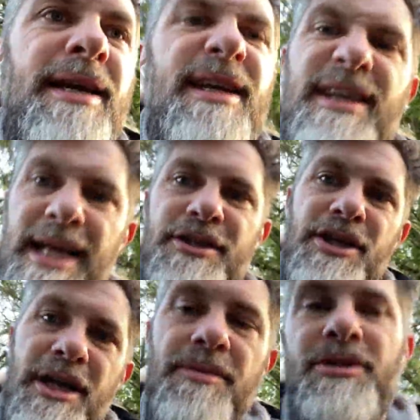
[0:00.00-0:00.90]
You then
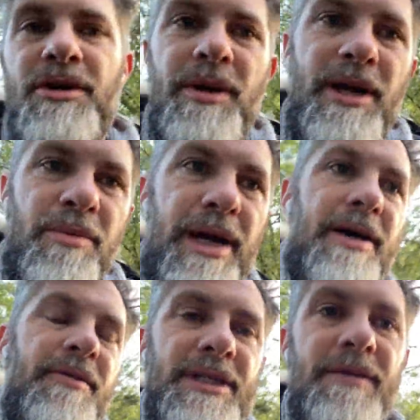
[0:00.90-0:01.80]
turn up the screw a little bit
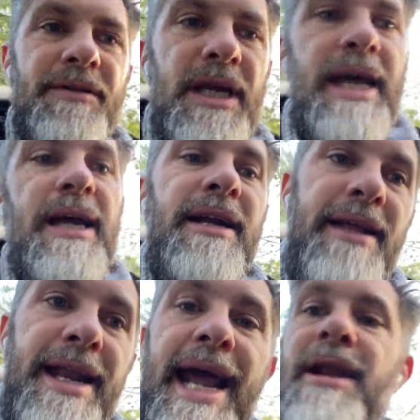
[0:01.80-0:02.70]
on the seventh day, and
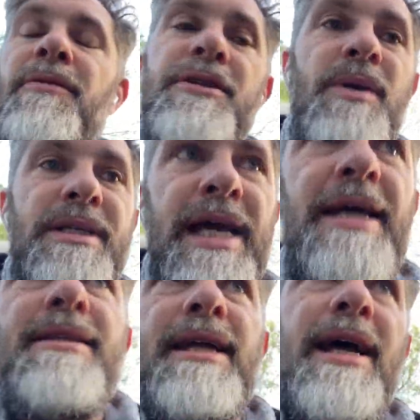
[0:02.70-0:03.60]
then again on the
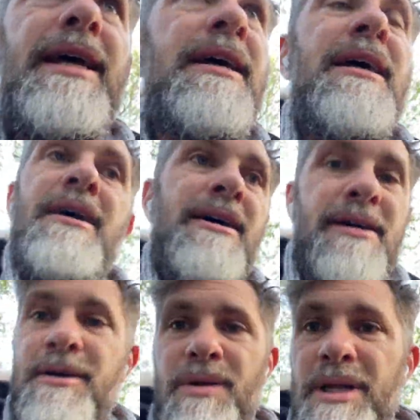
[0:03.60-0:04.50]
28th day,
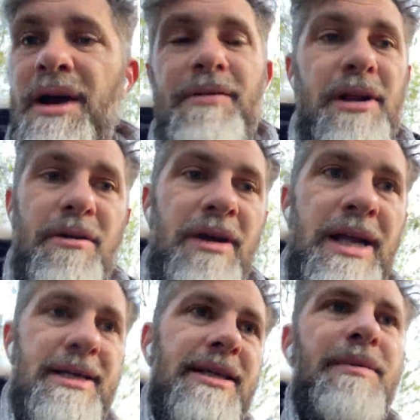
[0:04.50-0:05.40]
we don't have any
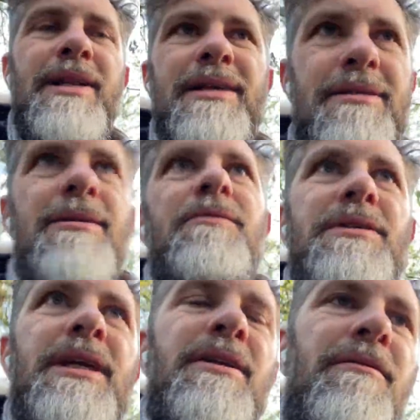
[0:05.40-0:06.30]
arrears. I mean, that's
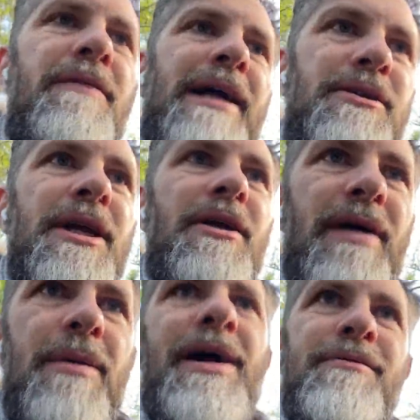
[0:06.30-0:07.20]
obviously not factually
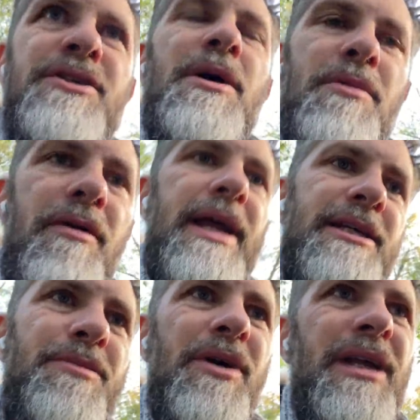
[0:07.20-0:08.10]
correct. We have some
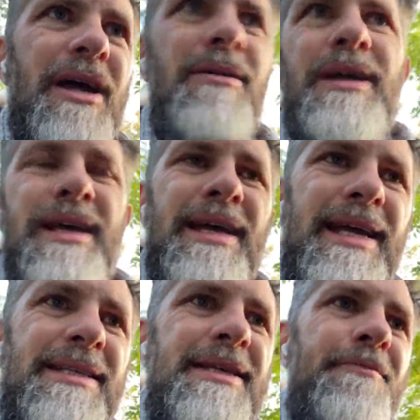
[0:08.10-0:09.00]
arrears, but you know,
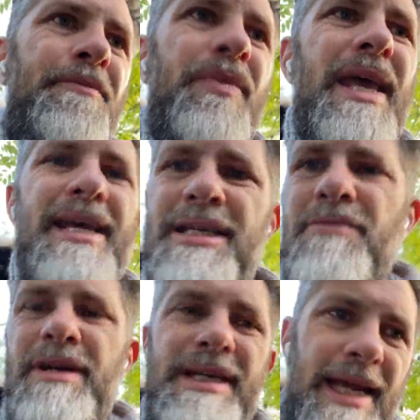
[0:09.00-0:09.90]
it's a
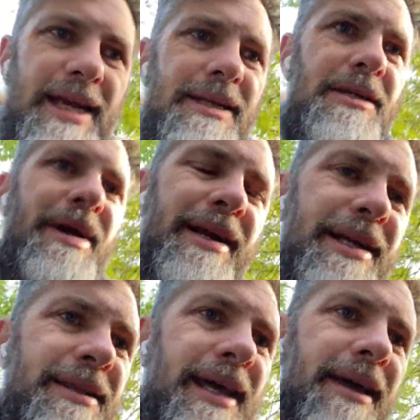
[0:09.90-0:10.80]
ridiculous amount.
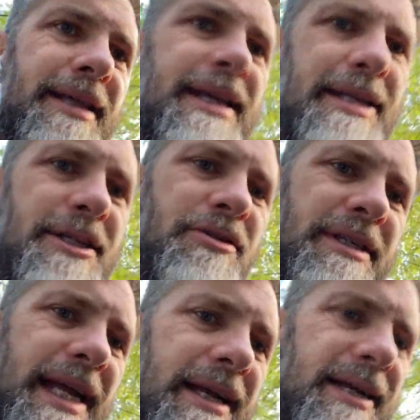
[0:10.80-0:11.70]
I think the industry
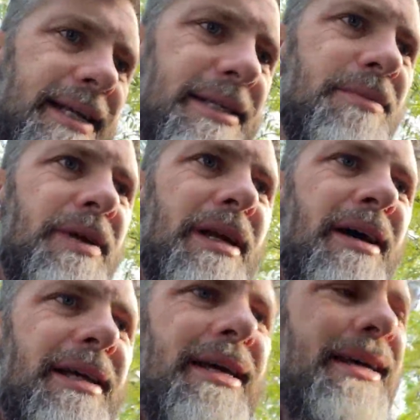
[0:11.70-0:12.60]
standard is something
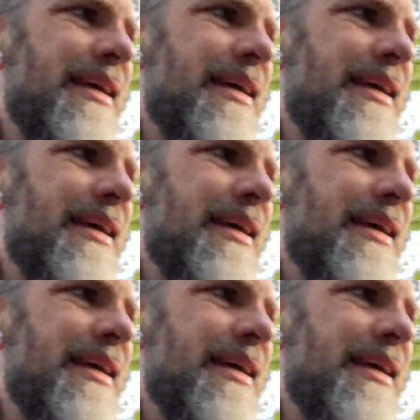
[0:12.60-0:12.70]
like,